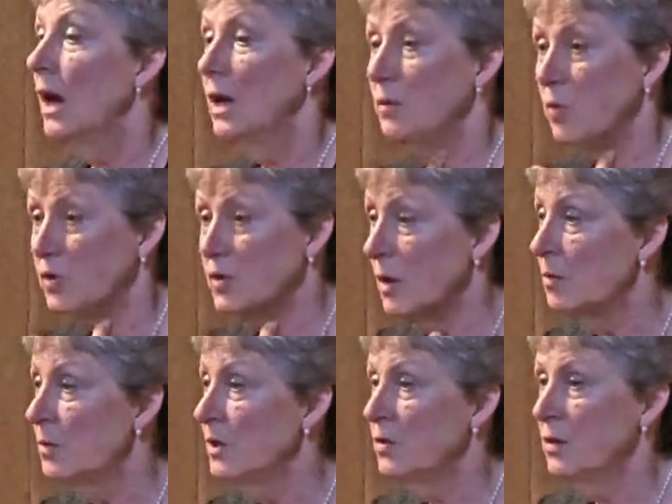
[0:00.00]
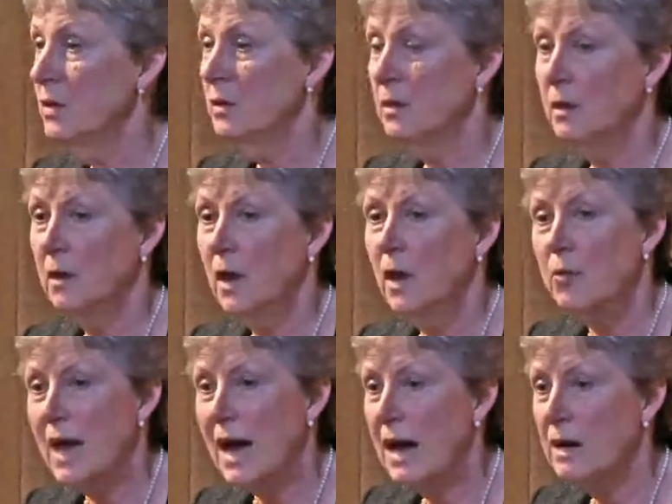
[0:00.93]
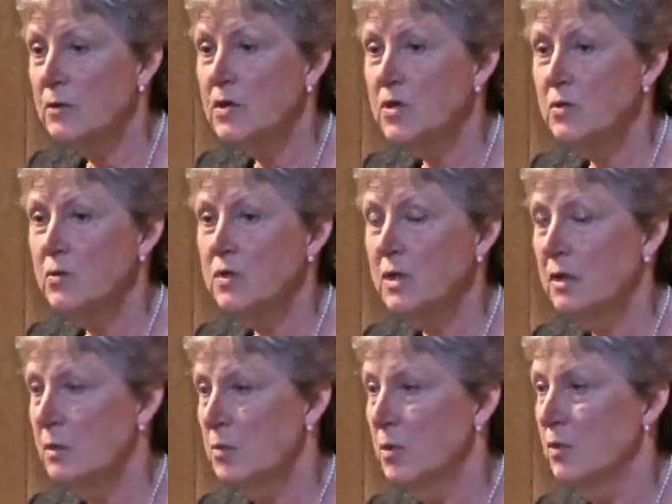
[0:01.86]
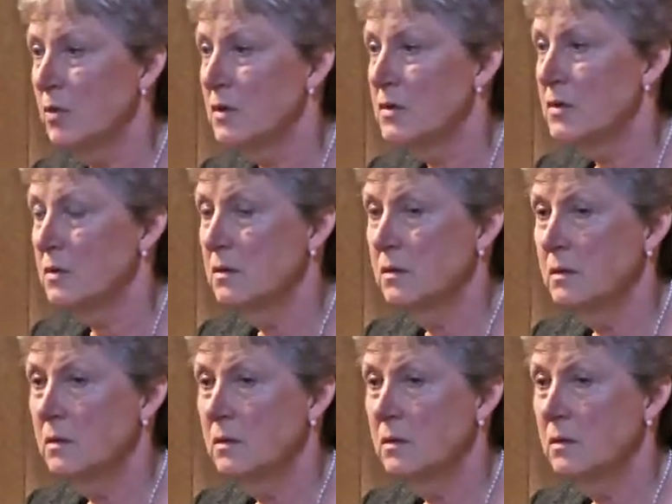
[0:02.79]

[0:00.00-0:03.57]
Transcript: And what are we doing? We are outsourcing the borders